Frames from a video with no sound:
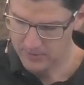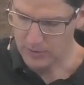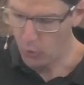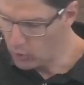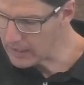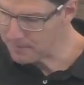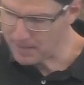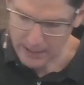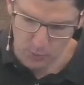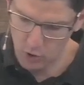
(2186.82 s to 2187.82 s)
See, all our
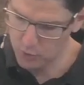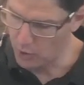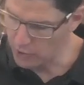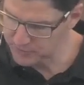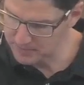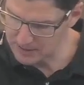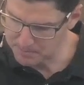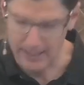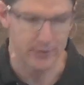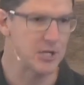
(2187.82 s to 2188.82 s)
paid work will ultimately
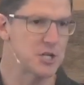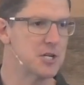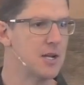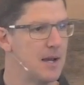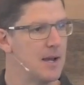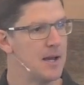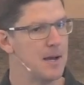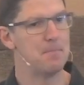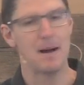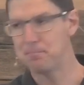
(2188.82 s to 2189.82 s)
perish,
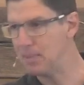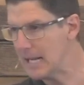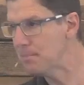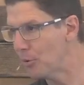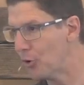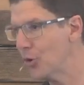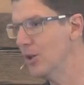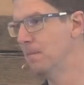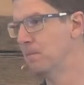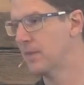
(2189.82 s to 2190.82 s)
but
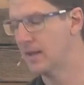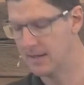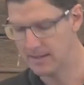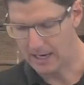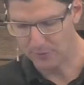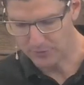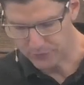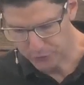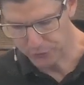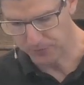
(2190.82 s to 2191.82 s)
people are
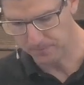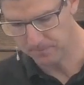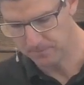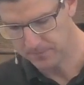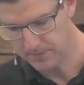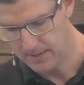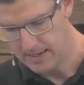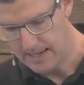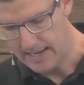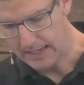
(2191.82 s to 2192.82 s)
eternal.
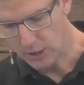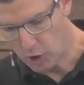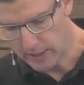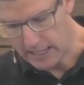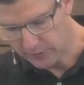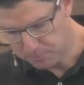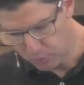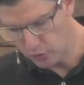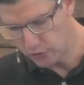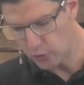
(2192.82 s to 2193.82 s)
And God has
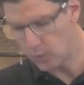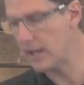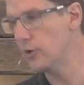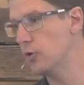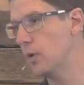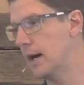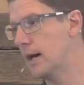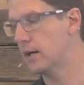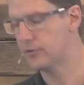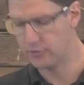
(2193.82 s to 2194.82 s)
put you where you
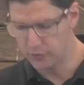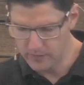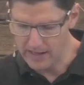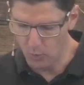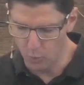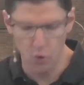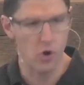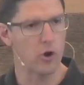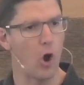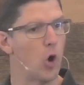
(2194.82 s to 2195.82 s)
are to do that
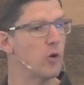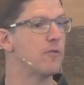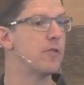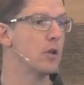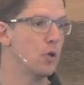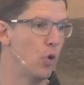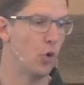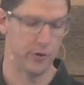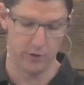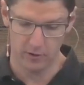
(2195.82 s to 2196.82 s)
work of the
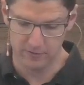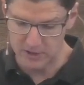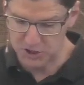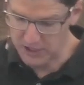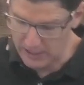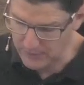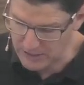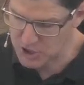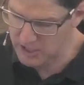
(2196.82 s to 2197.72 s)
Lord, of sharing